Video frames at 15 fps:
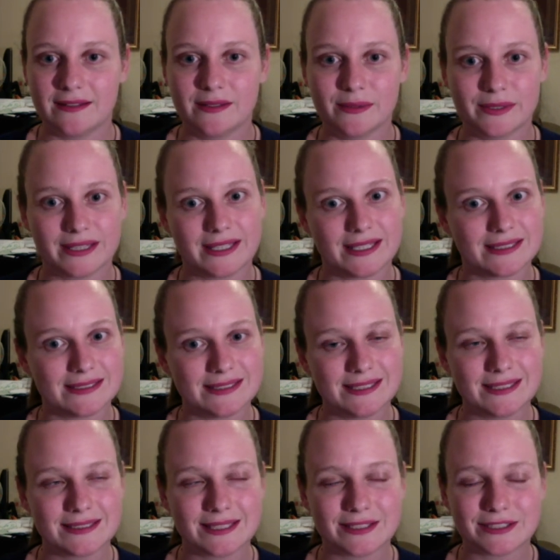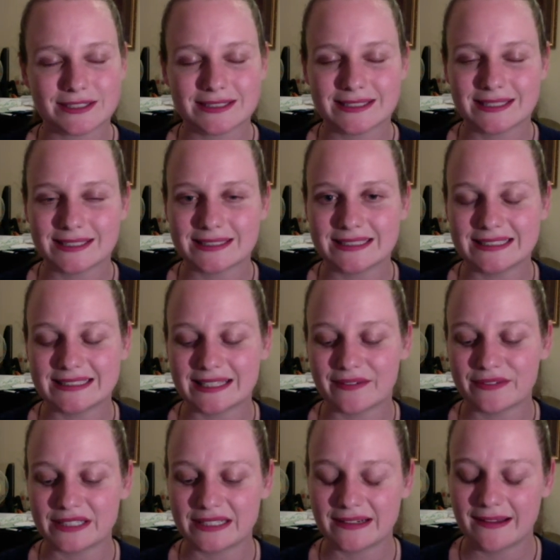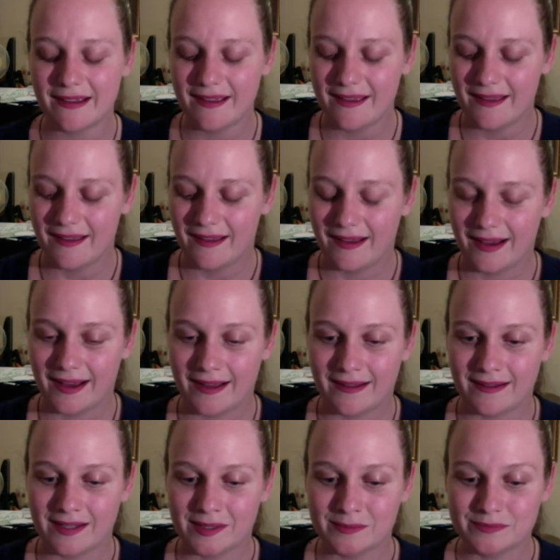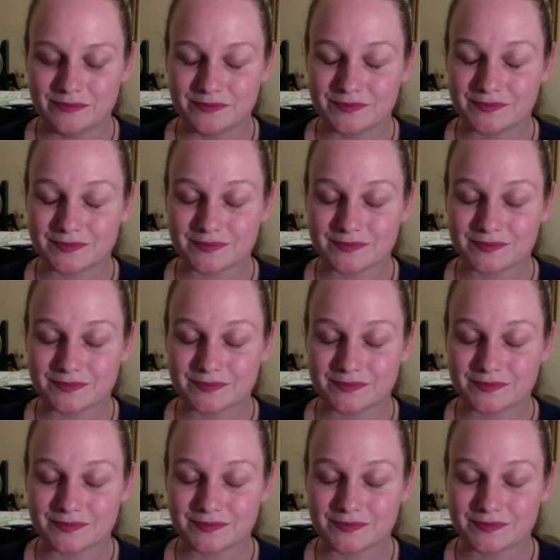1,667.